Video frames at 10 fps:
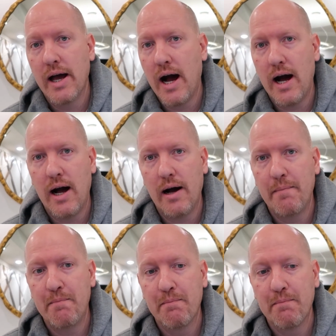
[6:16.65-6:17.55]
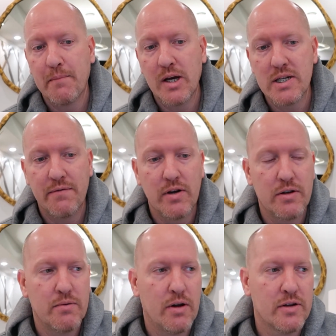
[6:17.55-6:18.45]
Because if you're
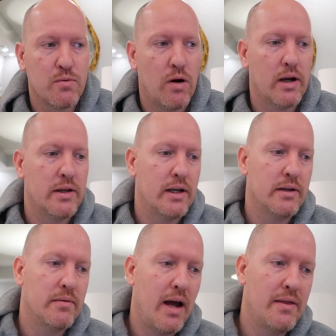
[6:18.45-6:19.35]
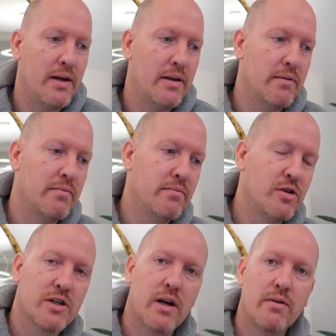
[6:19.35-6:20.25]
doing all this work and then
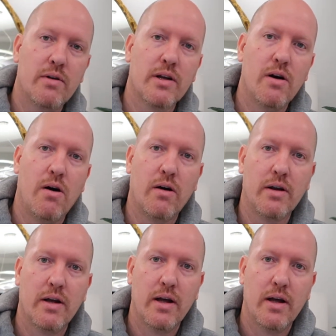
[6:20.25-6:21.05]
just get rid of the card,